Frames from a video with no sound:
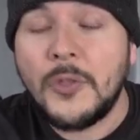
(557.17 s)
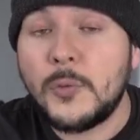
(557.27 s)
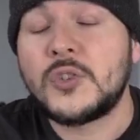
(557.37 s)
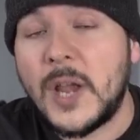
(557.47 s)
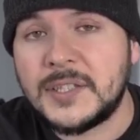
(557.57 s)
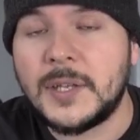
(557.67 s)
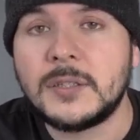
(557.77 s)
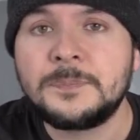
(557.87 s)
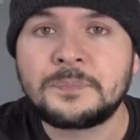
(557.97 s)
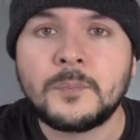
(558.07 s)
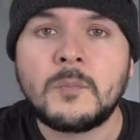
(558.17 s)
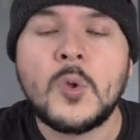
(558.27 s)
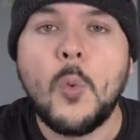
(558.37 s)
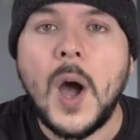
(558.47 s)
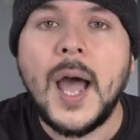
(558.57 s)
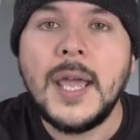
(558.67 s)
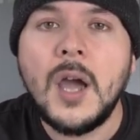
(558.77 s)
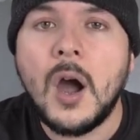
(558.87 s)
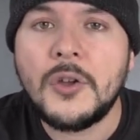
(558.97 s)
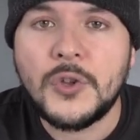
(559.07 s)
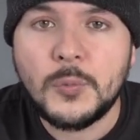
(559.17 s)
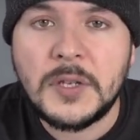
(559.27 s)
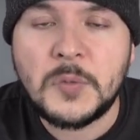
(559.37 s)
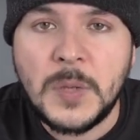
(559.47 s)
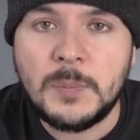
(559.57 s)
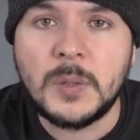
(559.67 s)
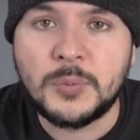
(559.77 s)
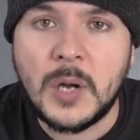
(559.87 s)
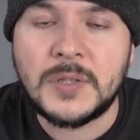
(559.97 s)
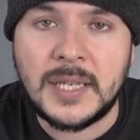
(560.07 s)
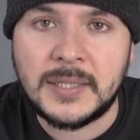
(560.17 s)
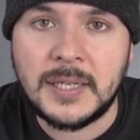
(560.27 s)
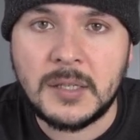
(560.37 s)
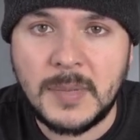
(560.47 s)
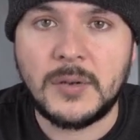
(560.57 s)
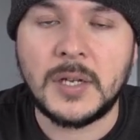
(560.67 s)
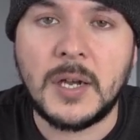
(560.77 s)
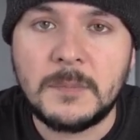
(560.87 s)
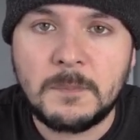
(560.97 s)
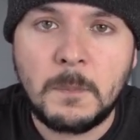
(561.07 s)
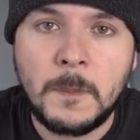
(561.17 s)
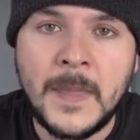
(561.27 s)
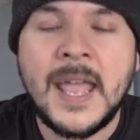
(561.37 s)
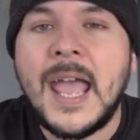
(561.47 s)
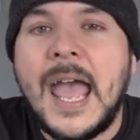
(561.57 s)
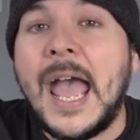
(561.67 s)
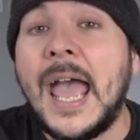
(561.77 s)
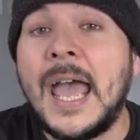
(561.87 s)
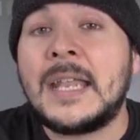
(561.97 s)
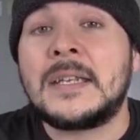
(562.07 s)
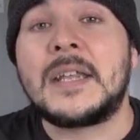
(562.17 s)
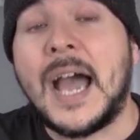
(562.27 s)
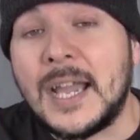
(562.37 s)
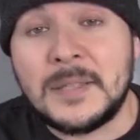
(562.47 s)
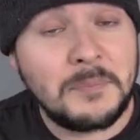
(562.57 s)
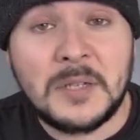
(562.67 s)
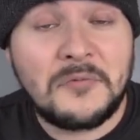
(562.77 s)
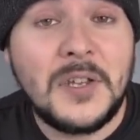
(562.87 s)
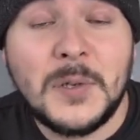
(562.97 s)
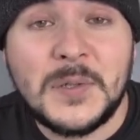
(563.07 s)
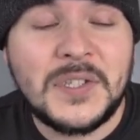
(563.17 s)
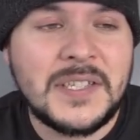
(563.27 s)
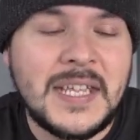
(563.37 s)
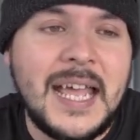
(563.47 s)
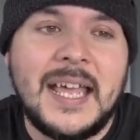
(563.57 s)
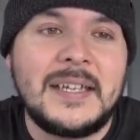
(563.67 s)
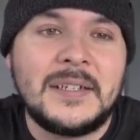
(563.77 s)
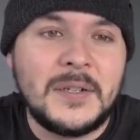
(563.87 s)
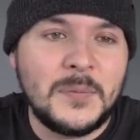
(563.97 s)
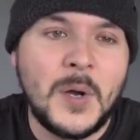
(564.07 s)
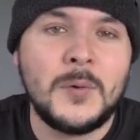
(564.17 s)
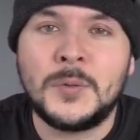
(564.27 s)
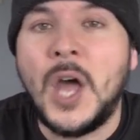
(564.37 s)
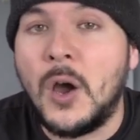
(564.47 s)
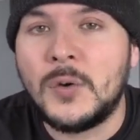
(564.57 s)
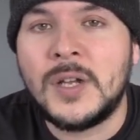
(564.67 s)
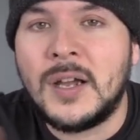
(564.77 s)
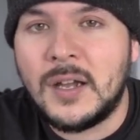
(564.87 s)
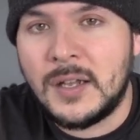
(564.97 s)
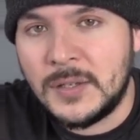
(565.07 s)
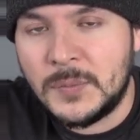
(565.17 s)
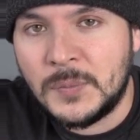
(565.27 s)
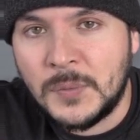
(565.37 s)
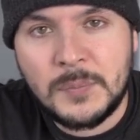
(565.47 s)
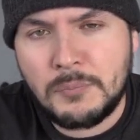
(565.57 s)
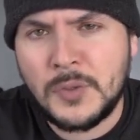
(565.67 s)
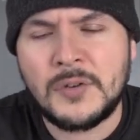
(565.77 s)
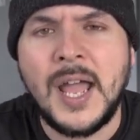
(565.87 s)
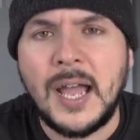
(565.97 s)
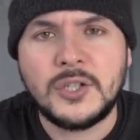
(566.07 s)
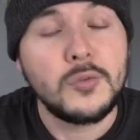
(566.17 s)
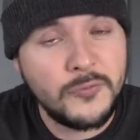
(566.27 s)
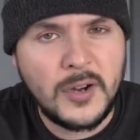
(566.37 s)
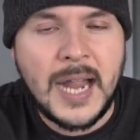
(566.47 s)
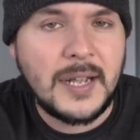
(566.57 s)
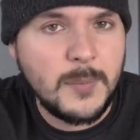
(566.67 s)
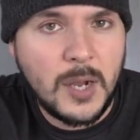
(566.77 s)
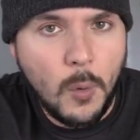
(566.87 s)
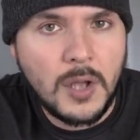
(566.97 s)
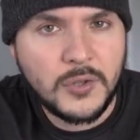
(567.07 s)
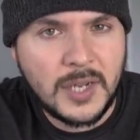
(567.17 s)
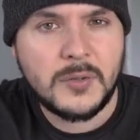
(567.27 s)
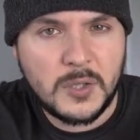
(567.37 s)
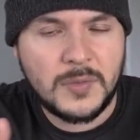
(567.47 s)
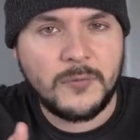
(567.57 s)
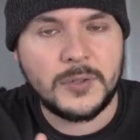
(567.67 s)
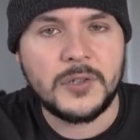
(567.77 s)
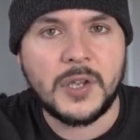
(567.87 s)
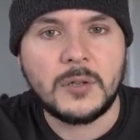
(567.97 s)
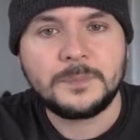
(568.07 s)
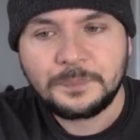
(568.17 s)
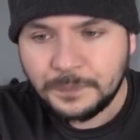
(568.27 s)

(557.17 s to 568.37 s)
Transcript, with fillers: through a translator, "Why are the rich people protesting in America? And I, confused, said, well, no, uh, they're not. She was referring to Occupy Wall Street because it was several years ago.